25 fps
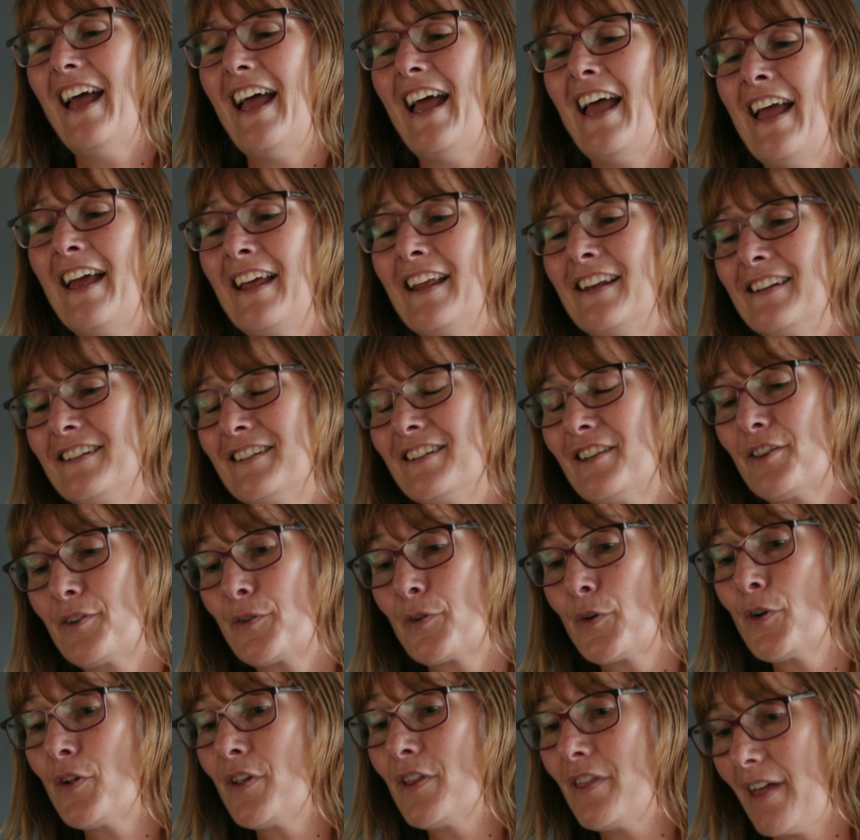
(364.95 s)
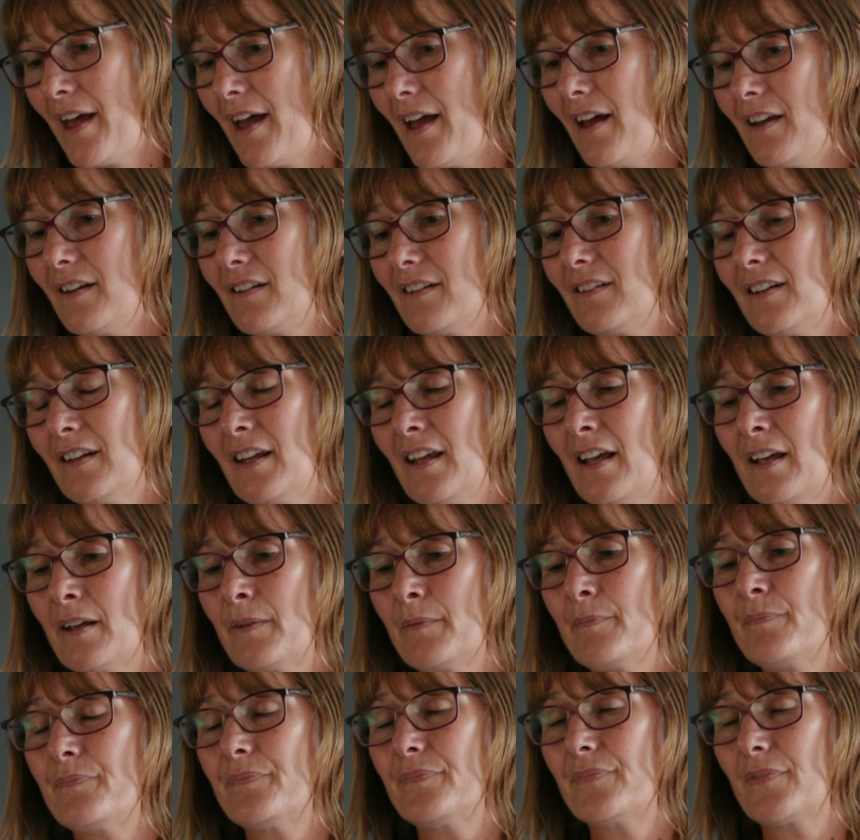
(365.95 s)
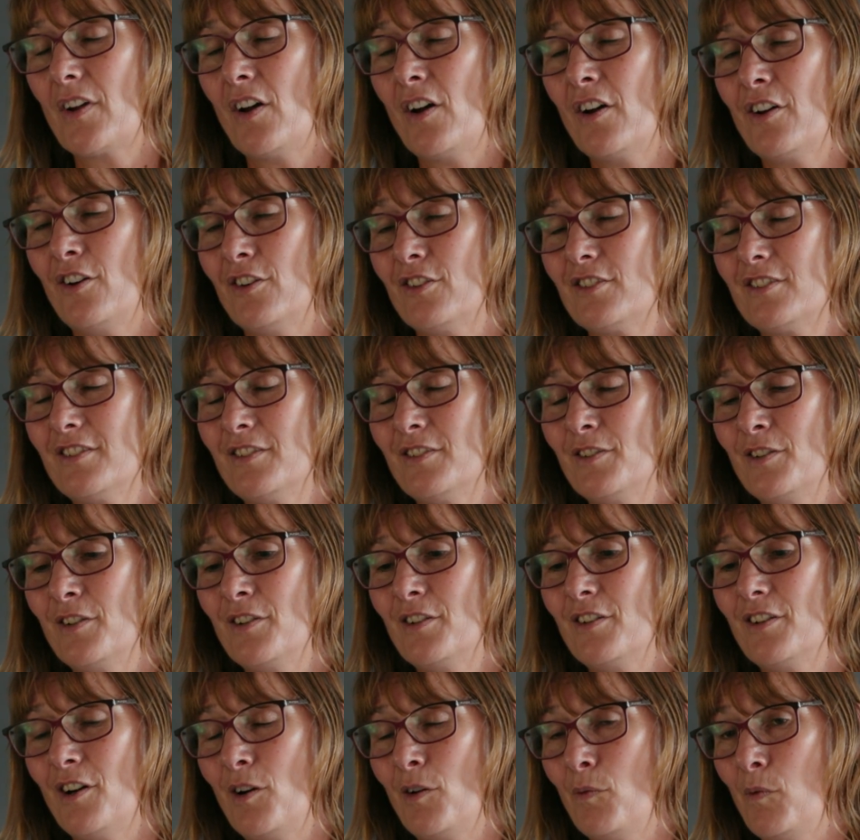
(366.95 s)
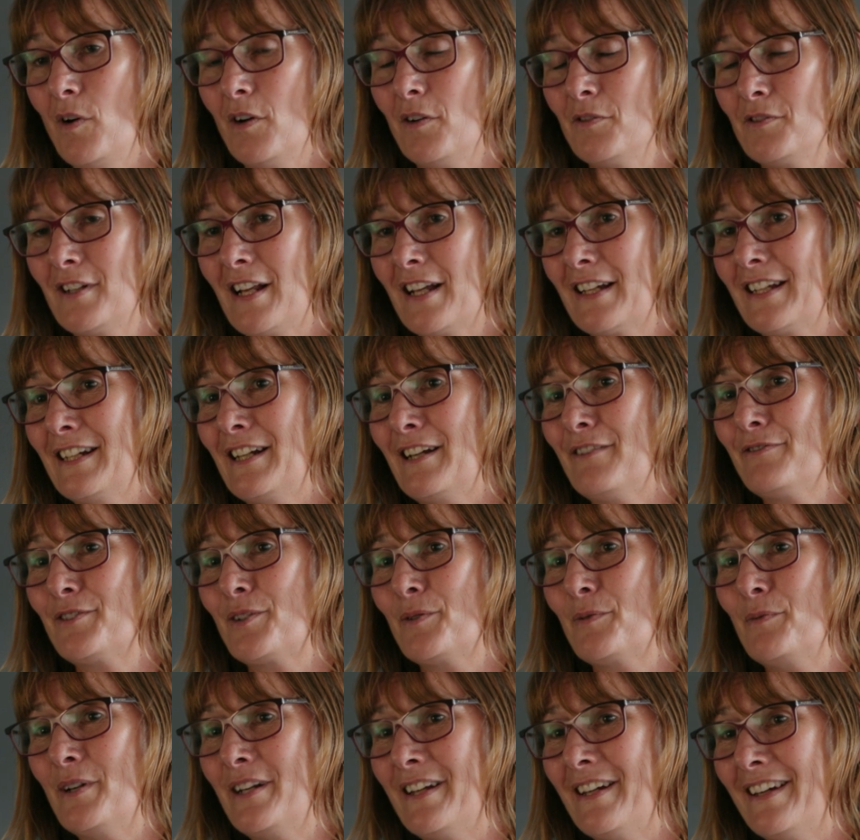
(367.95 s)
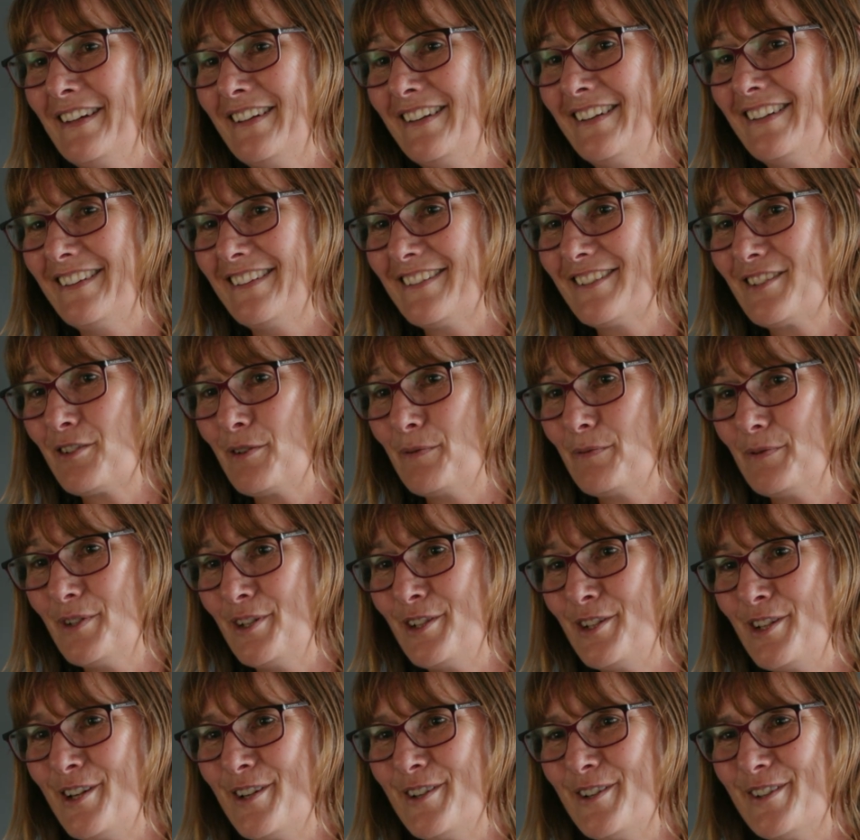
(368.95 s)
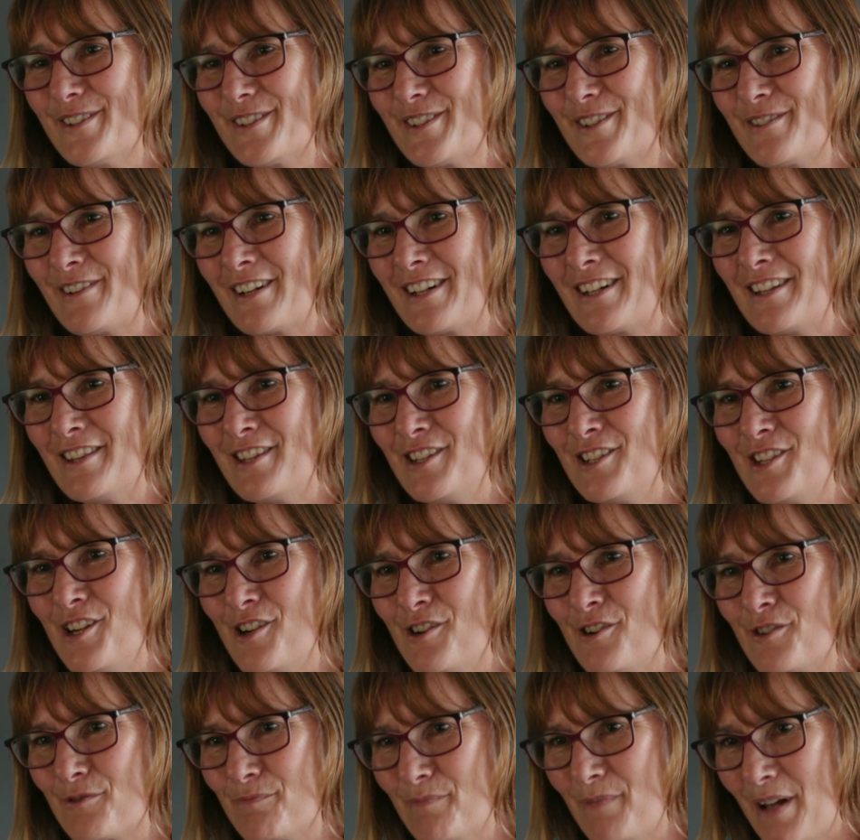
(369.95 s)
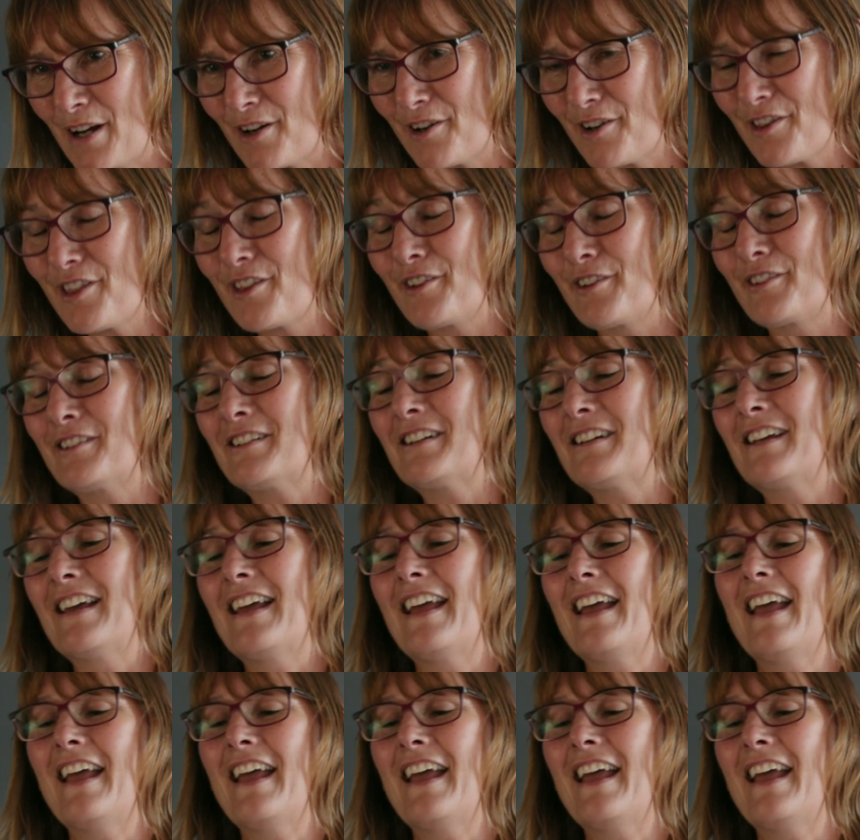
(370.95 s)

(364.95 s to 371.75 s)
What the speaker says: And through that, I was lucky enough to win a trip to New York to run in the New York Marathon.